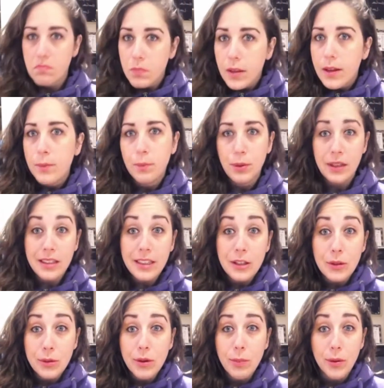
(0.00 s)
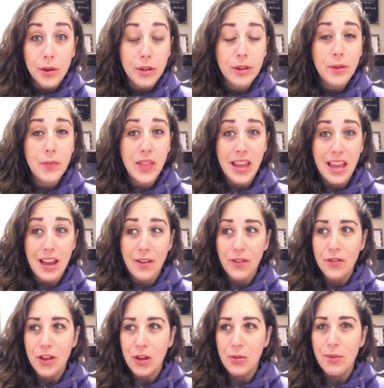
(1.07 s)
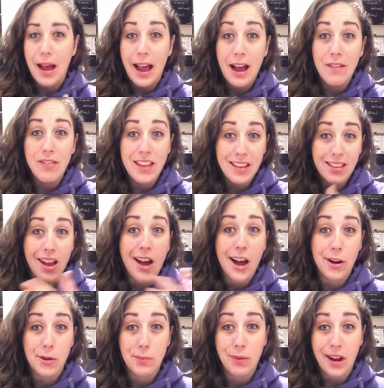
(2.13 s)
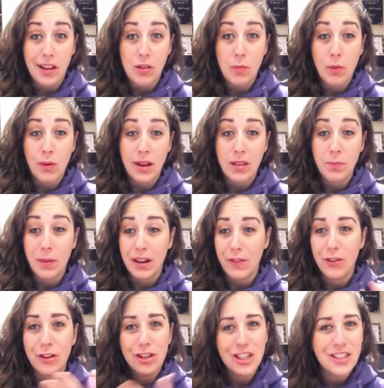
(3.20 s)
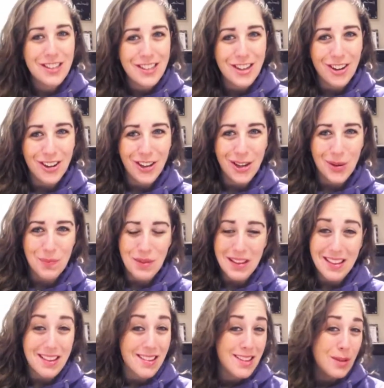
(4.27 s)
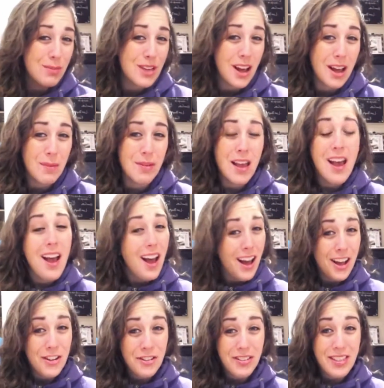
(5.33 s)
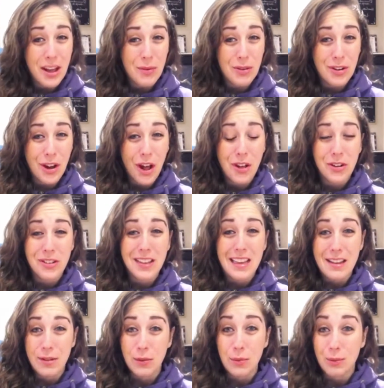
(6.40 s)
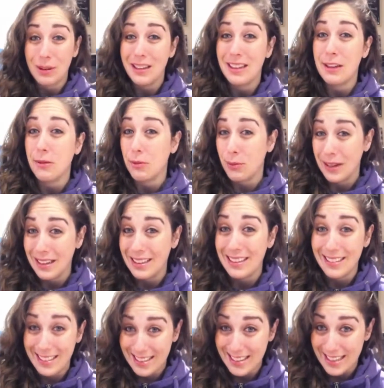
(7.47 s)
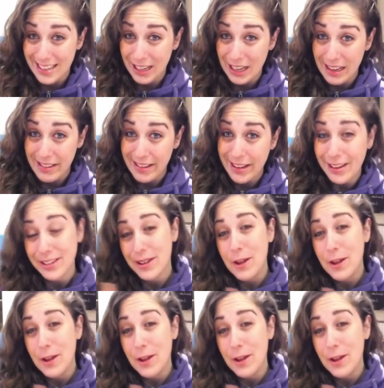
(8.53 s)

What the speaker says: Completely doable if you have these higher price points, but if you're just starting your business, sometimes $100,000 isn't really realistic, is it?